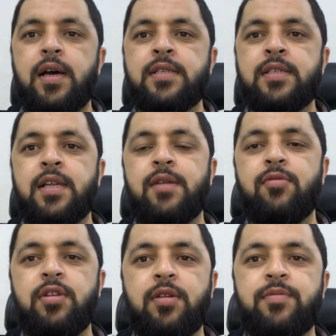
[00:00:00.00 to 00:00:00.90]
Assalamu
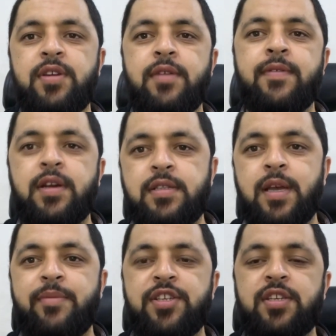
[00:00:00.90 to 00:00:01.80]
alaikum dear friends,
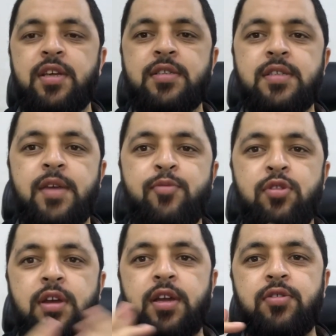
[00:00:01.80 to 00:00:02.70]
I'm engineer
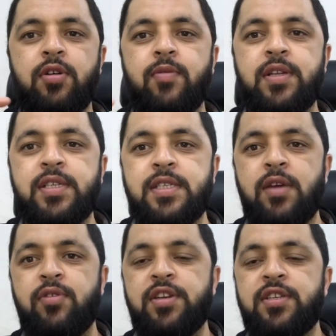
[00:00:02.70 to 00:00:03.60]
Saifullah and you are watching
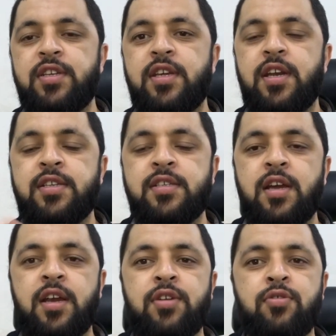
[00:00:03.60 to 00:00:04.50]
Civil Engineer At
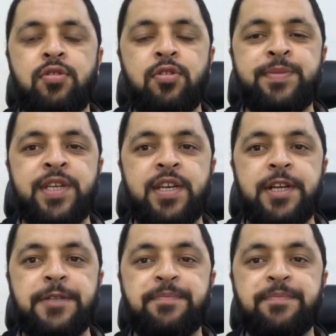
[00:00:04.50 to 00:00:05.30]
Site YouTube channel.